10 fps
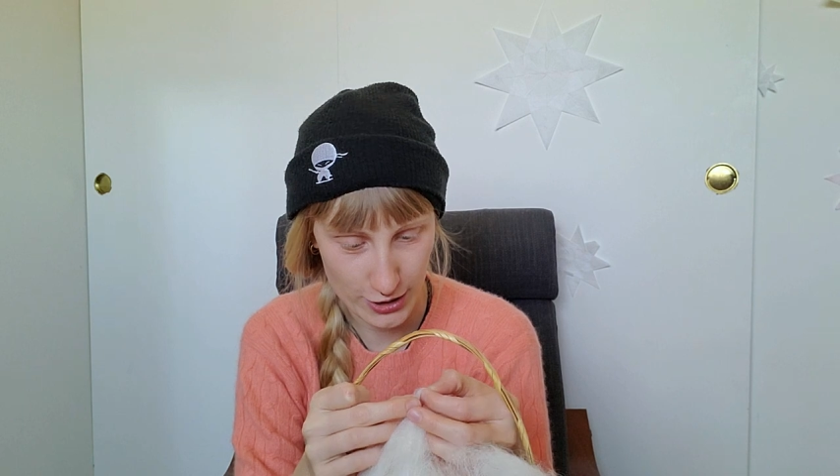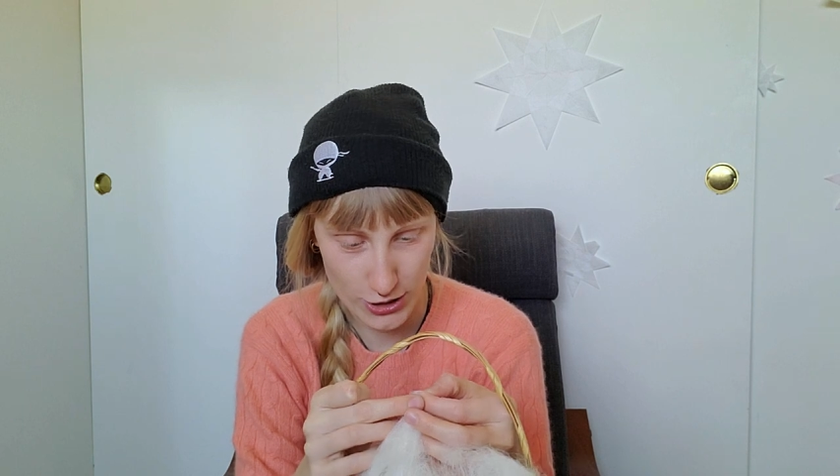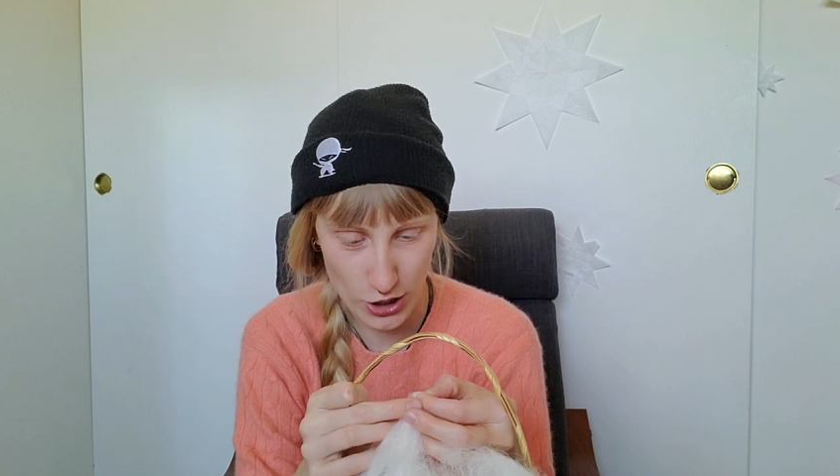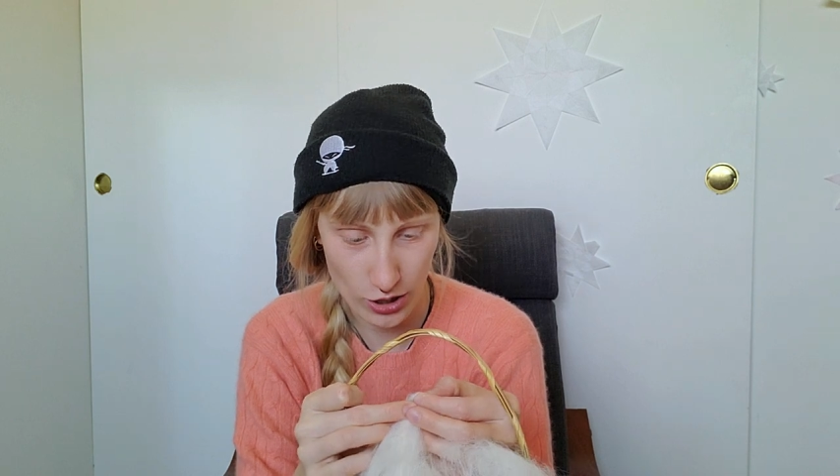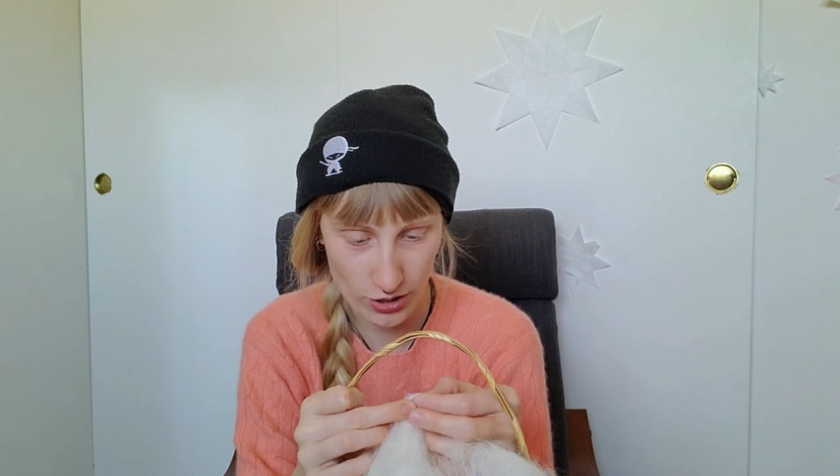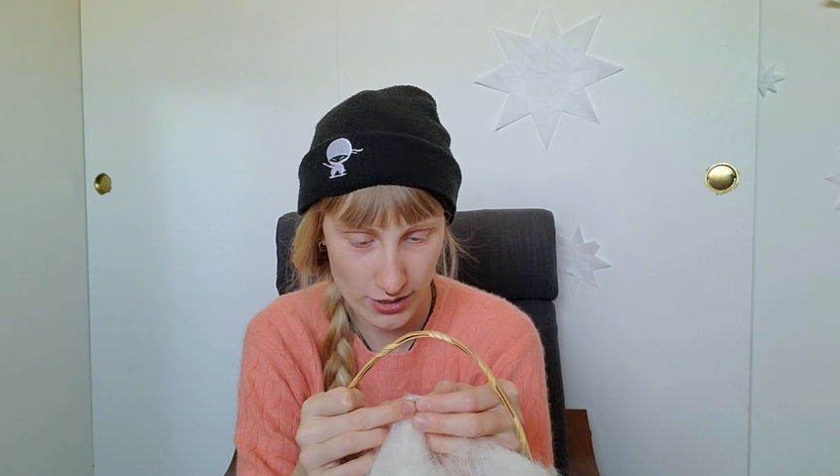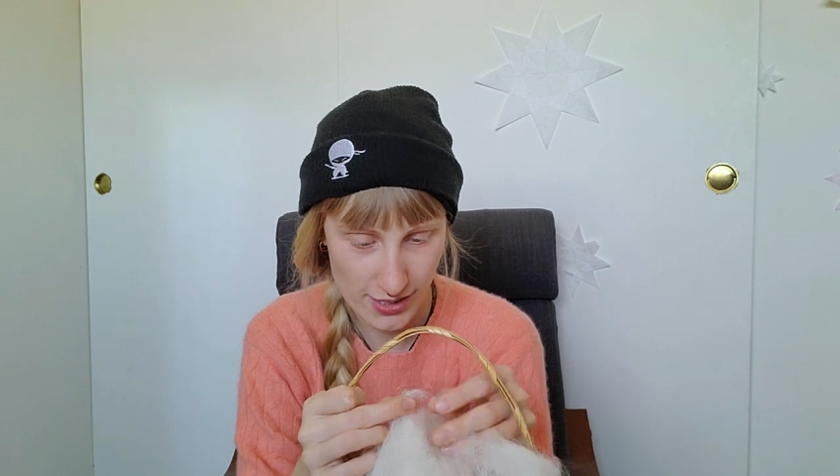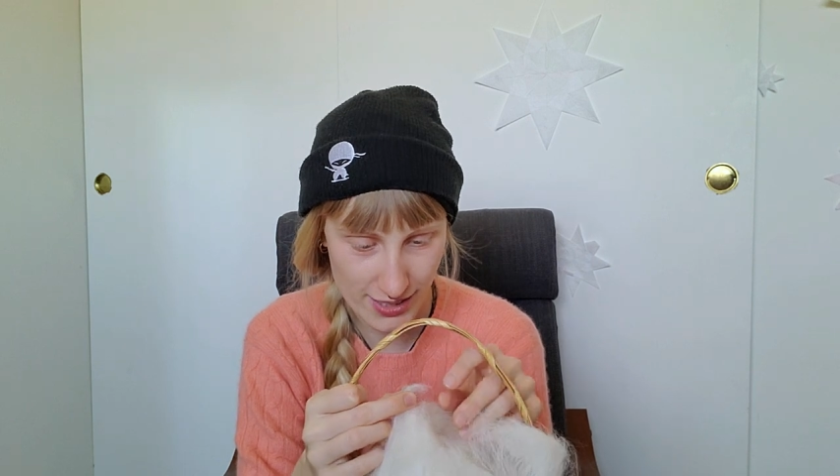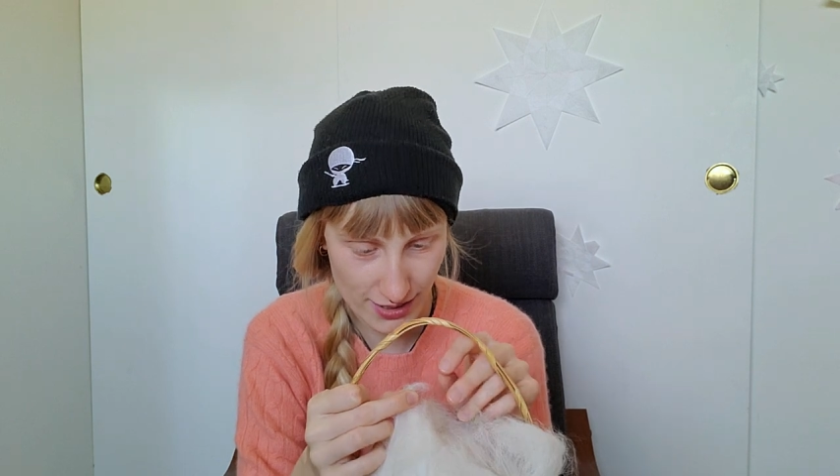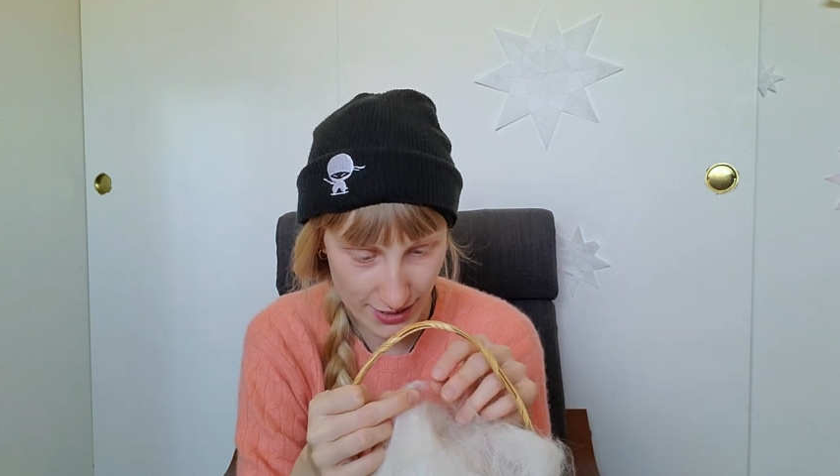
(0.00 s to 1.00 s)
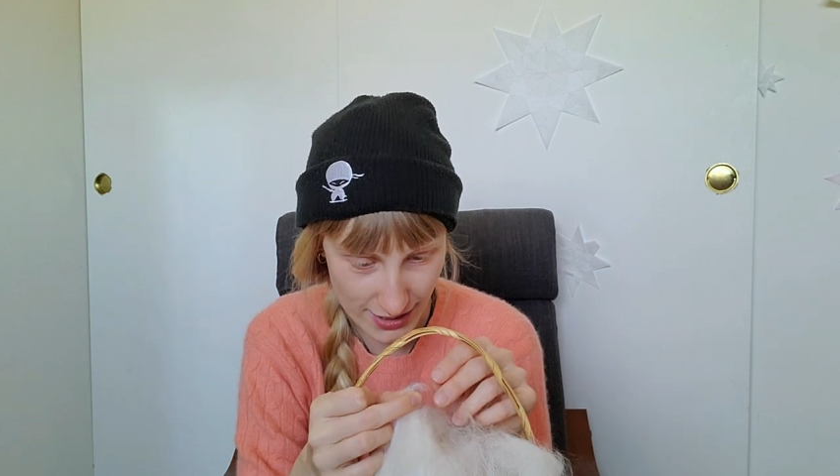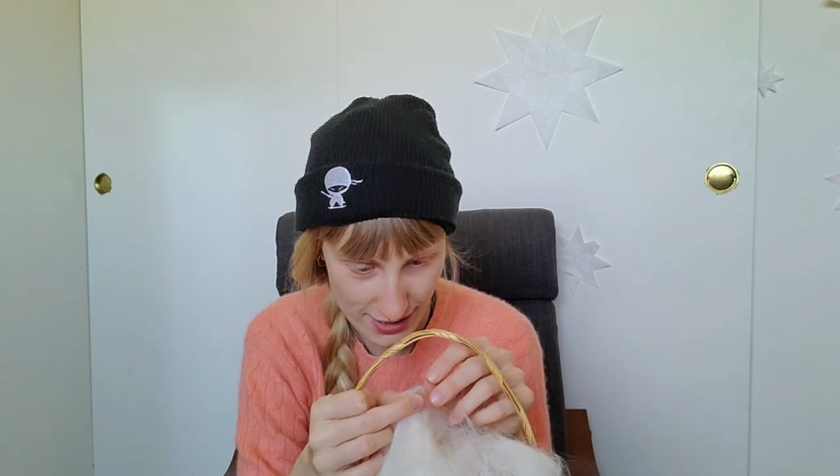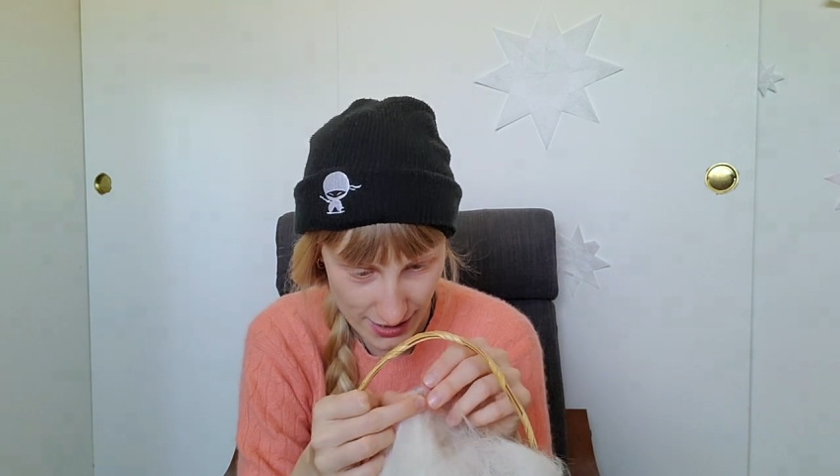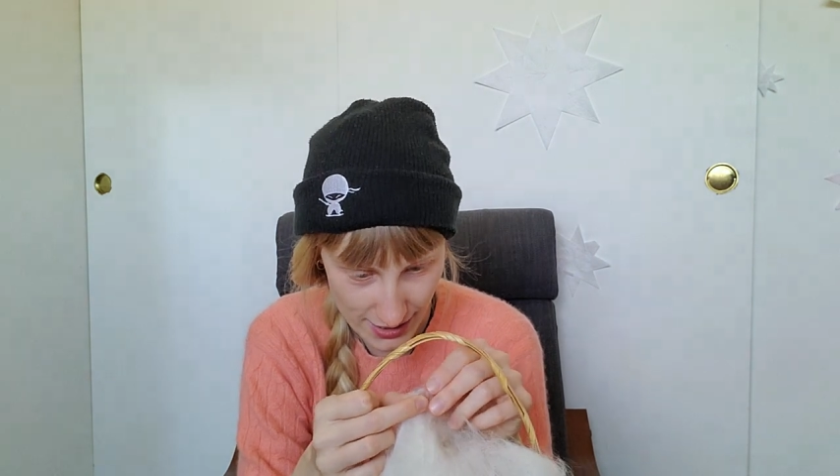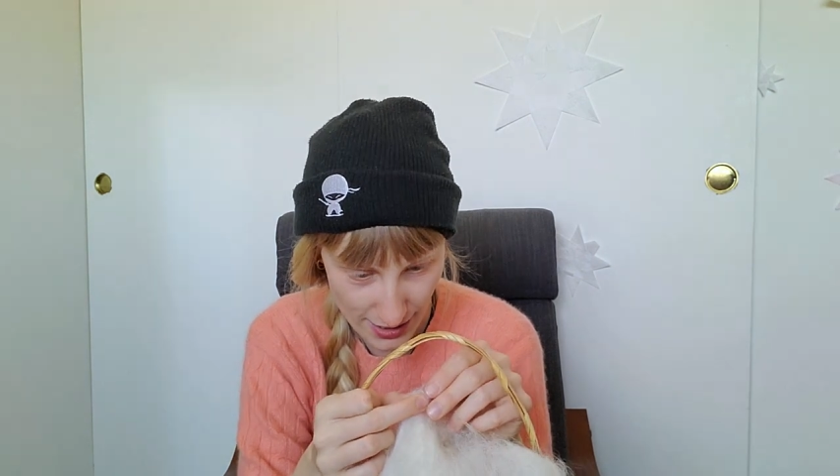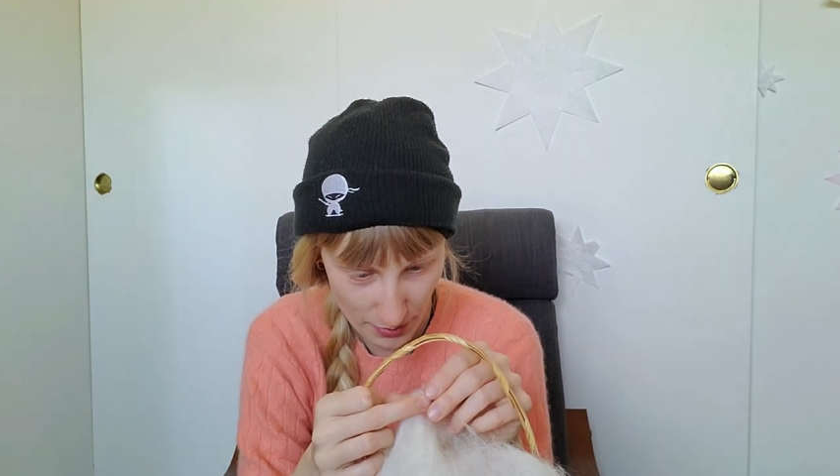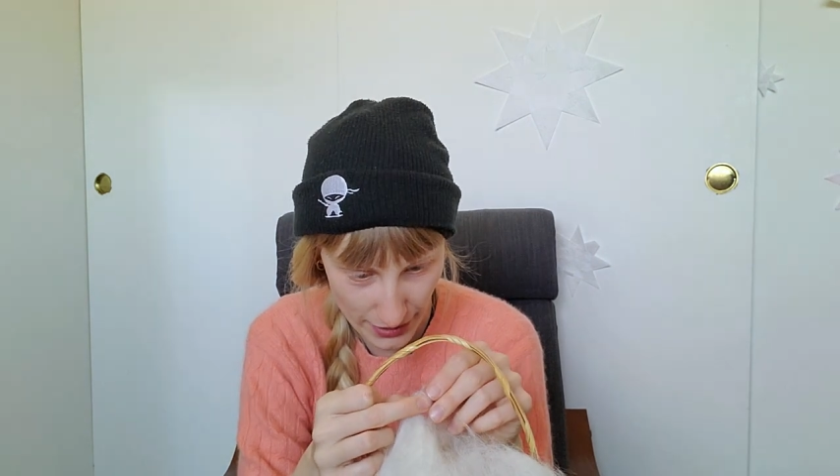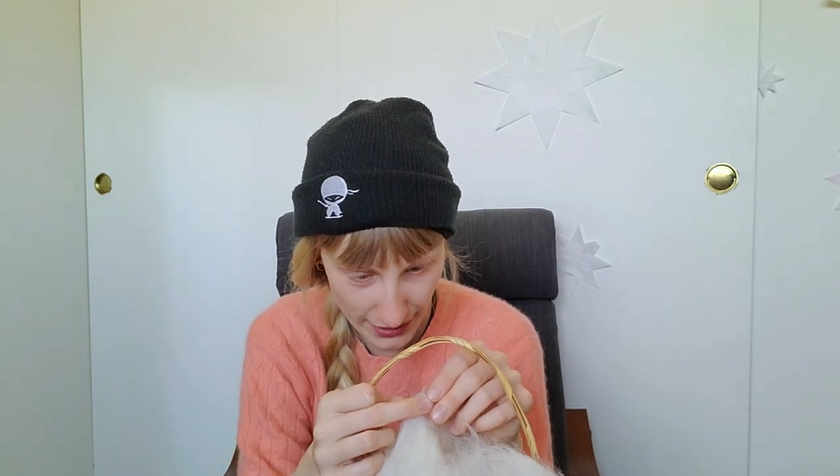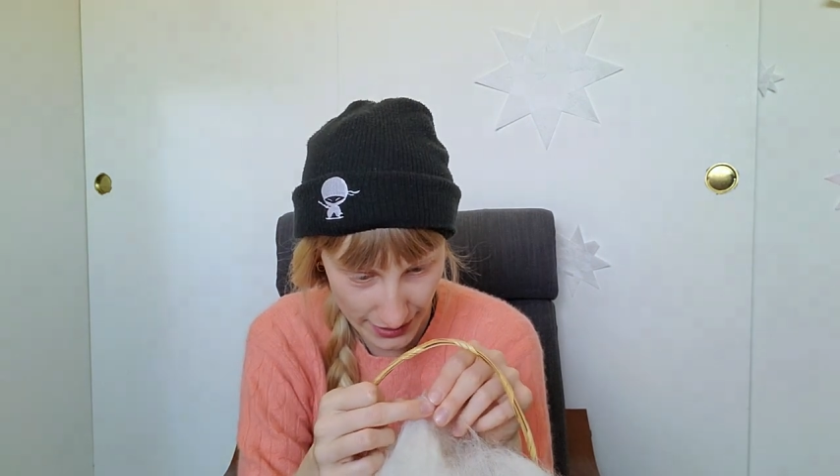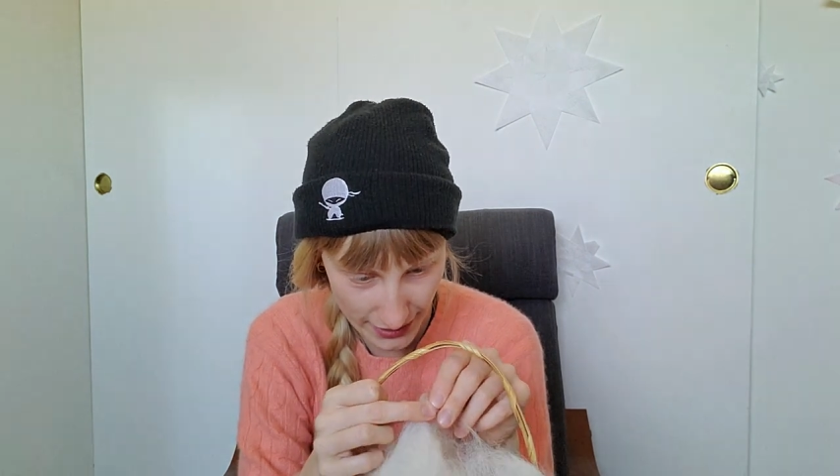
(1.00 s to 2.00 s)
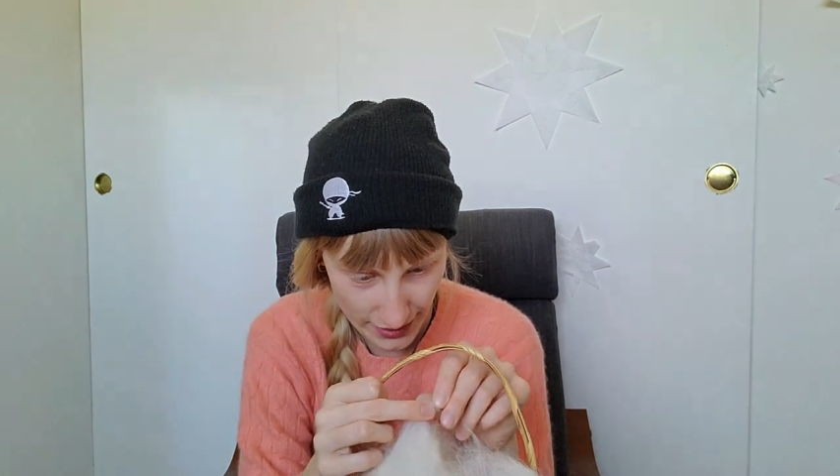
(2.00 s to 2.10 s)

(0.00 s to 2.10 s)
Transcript: constantly see something like